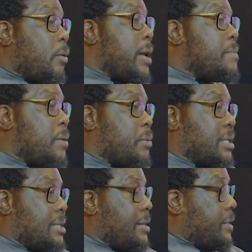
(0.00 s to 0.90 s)
when people
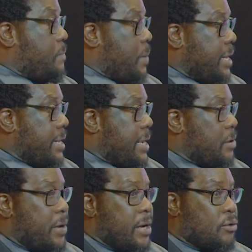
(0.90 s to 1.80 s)
start rebelling
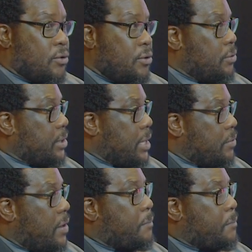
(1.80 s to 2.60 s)
and we had coups and we had